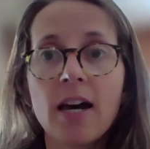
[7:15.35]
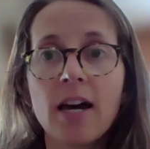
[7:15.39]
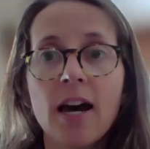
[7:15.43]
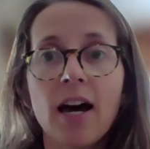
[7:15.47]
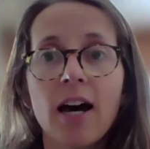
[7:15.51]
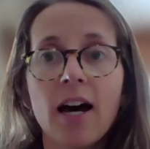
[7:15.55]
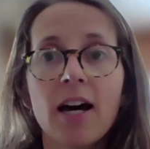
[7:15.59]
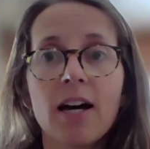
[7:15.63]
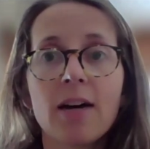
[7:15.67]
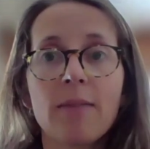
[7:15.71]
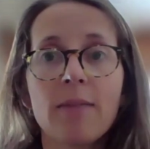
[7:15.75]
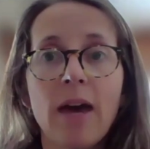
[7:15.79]

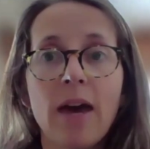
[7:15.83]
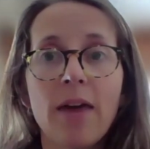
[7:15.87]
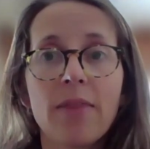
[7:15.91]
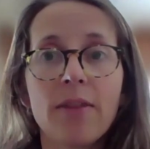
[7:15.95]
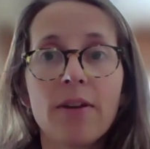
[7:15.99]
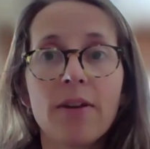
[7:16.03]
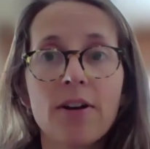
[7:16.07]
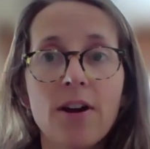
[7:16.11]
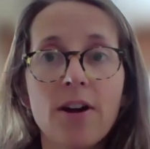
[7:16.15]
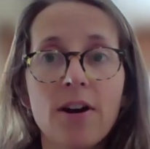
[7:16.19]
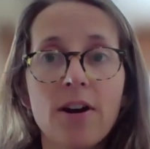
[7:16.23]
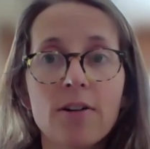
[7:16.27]
And
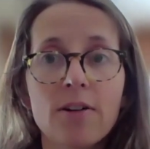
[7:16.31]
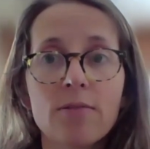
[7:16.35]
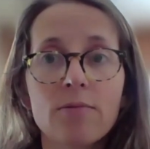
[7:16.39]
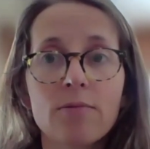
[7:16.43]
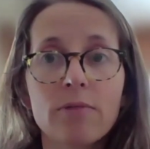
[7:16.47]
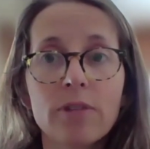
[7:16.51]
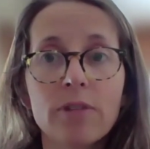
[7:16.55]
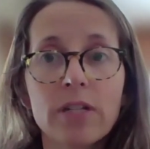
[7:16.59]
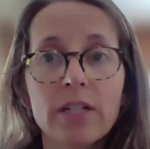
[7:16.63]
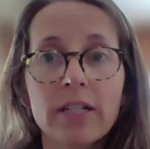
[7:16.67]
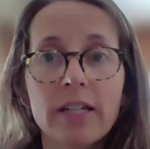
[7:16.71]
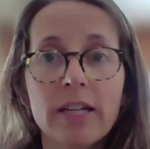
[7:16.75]
there are
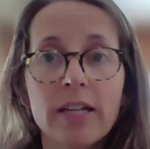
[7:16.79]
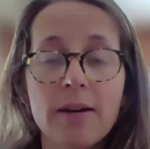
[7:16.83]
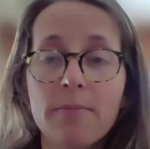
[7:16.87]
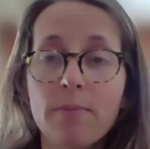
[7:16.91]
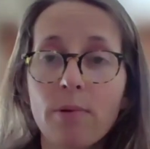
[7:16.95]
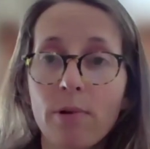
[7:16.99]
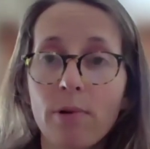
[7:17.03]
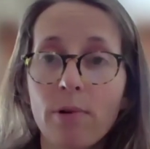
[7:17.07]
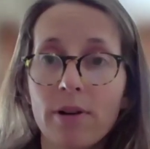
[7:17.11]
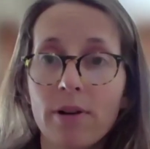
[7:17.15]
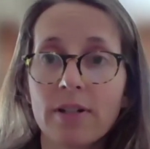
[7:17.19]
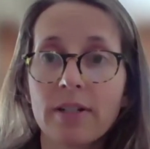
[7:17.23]
really
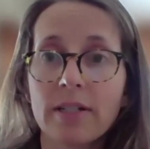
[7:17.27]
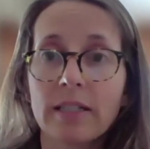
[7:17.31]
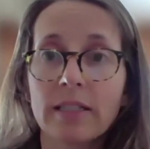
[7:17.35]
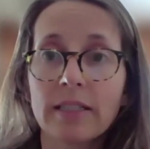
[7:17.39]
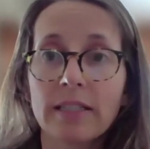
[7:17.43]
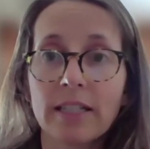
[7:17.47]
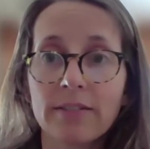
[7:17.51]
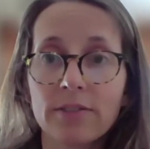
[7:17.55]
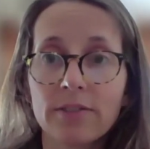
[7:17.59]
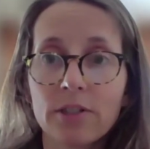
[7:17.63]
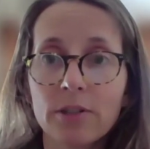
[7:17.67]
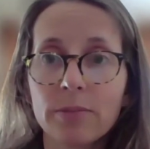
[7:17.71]
important
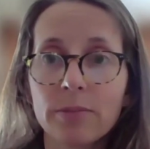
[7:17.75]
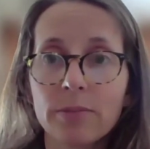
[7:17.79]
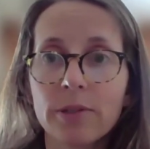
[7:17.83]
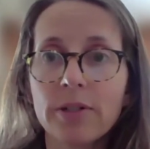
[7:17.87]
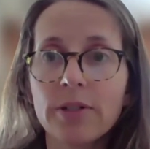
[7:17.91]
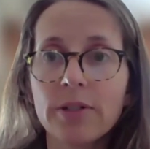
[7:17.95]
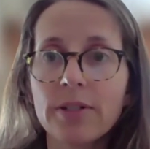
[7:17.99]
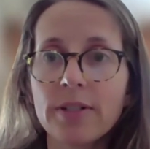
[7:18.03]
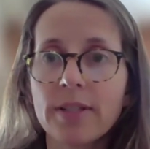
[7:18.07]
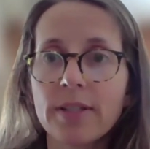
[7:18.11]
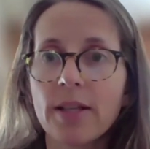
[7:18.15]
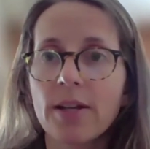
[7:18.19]

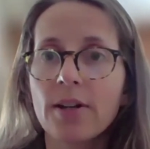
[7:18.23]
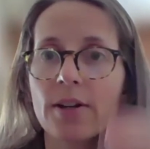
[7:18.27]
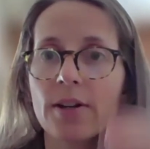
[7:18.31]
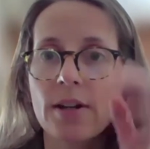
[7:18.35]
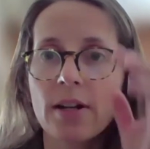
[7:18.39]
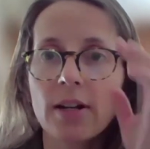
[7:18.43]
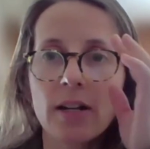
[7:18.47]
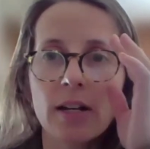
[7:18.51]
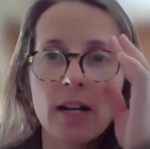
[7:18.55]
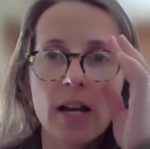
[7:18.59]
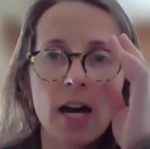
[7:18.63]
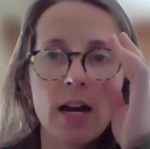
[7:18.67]
deliverables that are
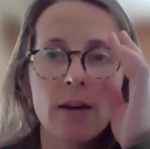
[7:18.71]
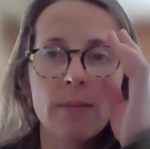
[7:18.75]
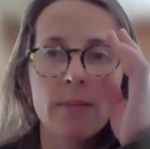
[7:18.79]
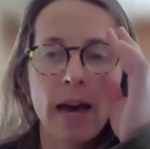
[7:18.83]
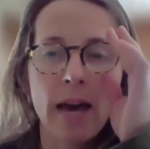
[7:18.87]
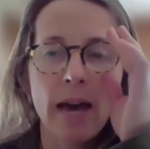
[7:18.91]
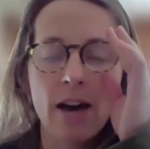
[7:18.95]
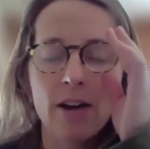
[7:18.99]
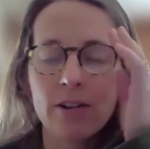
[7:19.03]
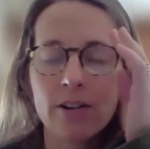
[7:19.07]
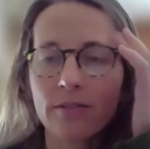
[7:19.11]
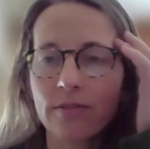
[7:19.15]
going to come
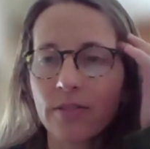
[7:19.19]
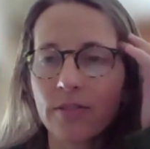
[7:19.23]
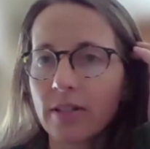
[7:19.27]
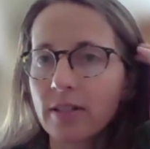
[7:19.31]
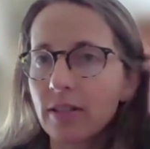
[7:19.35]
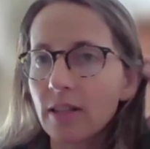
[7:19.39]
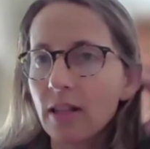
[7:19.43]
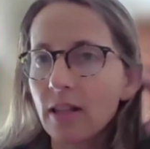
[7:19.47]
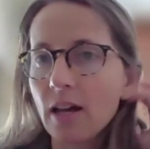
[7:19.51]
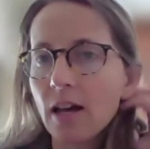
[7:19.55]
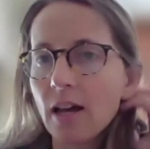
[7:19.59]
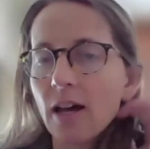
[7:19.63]
out of this
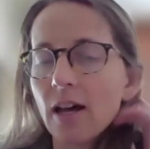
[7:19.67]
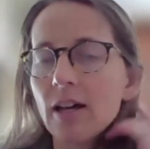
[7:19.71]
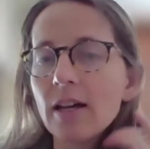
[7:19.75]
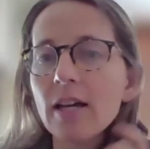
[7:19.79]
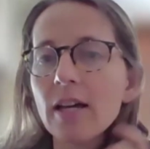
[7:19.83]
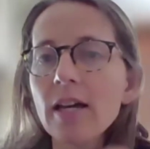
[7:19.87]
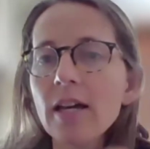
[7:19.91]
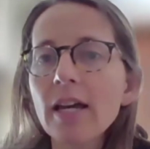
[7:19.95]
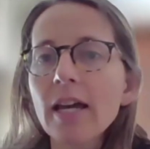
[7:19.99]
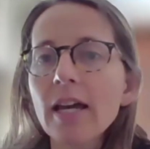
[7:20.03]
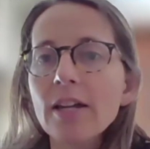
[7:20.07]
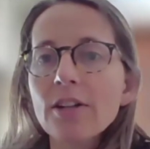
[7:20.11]
law
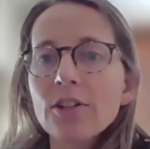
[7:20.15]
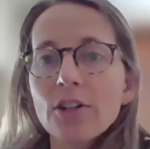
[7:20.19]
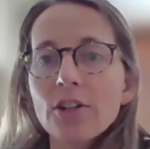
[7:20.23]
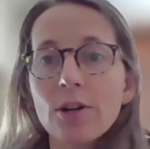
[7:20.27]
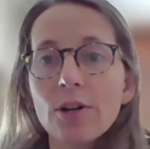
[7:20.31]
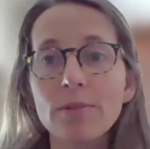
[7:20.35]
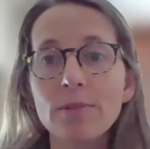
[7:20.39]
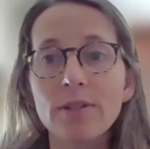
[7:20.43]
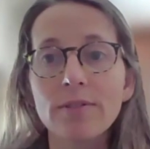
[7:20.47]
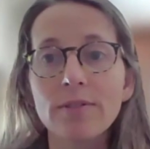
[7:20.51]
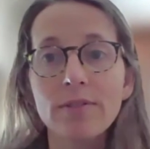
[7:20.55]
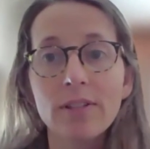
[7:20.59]
in
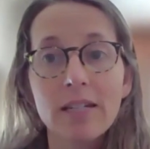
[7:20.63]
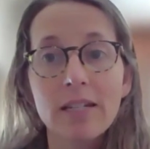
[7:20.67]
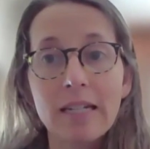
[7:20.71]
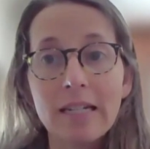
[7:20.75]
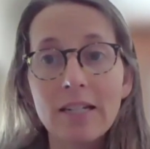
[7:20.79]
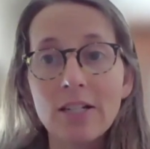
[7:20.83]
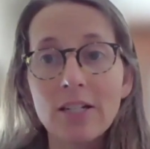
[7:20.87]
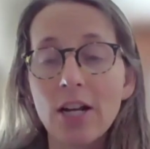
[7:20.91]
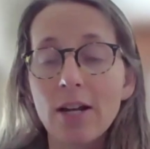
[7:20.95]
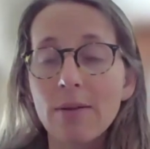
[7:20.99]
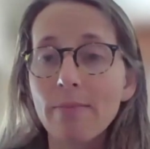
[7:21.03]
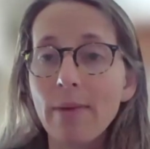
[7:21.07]
terms of the
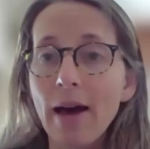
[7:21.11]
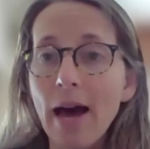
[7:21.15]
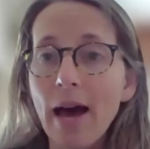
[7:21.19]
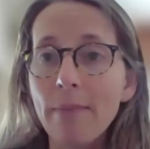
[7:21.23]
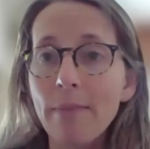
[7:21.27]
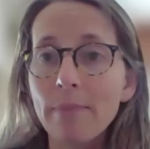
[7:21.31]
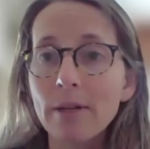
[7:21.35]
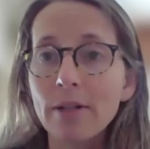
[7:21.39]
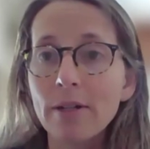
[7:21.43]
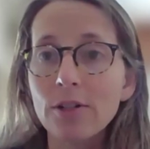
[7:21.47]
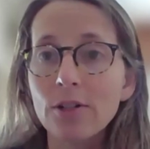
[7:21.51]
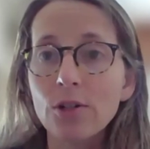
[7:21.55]
EJ
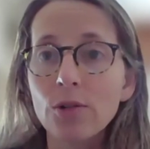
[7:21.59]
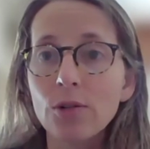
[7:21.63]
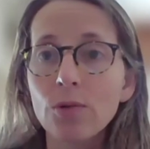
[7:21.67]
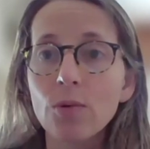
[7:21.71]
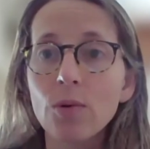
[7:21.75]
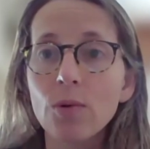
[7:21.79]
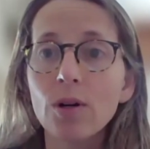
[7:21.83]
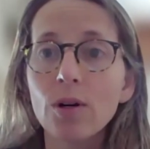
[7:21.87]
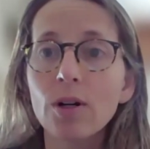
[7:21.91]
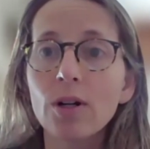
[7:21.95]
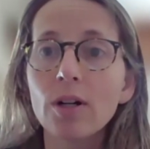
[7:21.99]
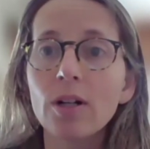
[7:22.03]
mapping
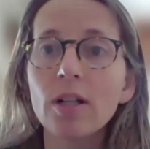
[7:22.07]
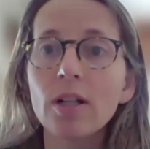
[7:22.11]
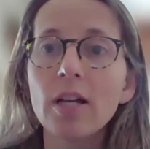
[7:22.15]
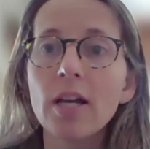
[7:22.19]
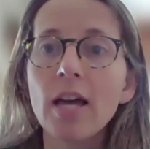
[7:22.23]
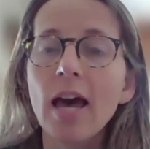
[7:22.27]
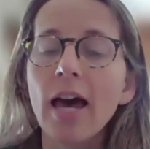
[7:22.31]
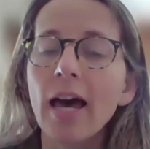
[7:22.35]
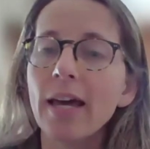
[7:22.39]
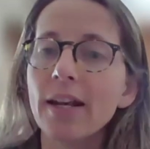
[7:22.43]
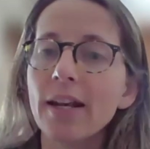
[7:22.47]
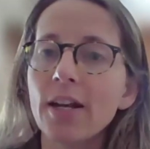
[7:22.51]
tool
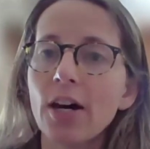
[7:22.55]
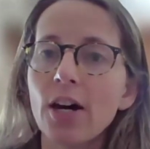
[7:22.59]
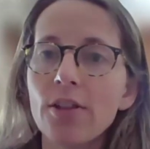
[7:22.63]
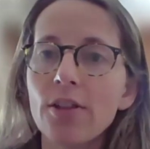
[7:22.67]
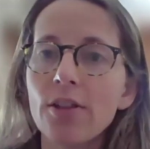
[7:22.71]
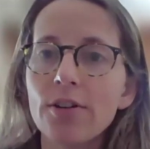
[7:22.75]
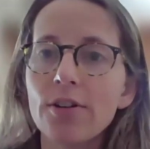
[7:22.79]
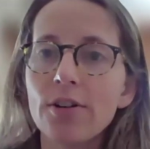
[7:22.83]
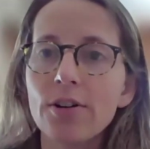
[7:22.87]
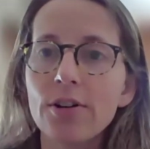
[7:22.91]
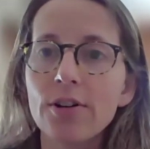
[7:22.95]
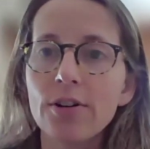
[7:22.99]
and
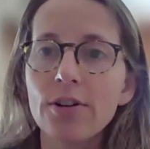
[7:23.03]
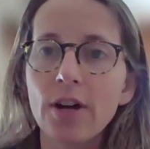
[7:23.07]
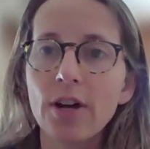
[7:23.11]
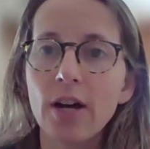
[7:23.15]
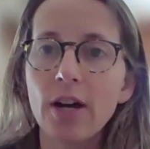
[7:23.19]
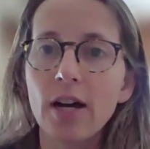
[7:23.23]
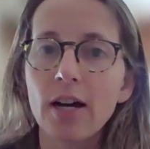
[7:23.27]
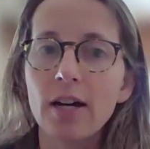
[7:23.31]
other